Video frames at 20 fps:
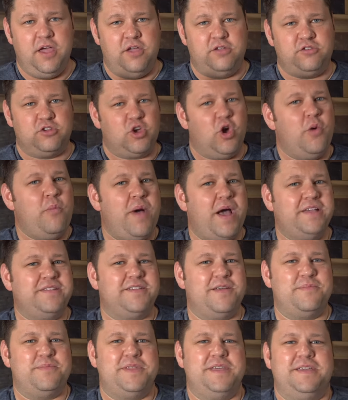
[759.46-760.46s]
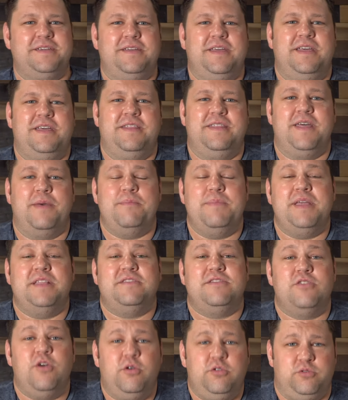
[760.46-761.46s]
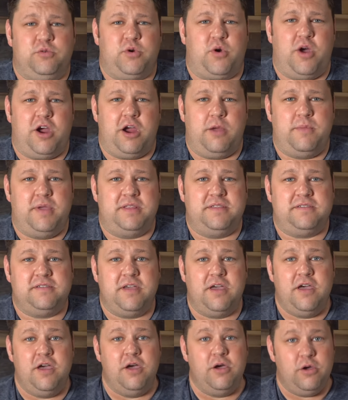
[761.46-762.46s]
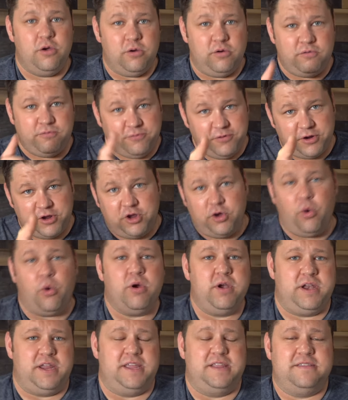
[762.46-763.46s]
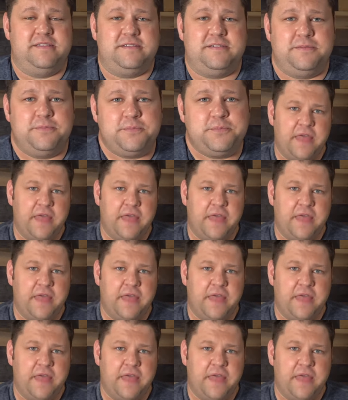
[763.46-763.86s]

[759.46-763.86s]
So go buy something that meets those requirements for your needs.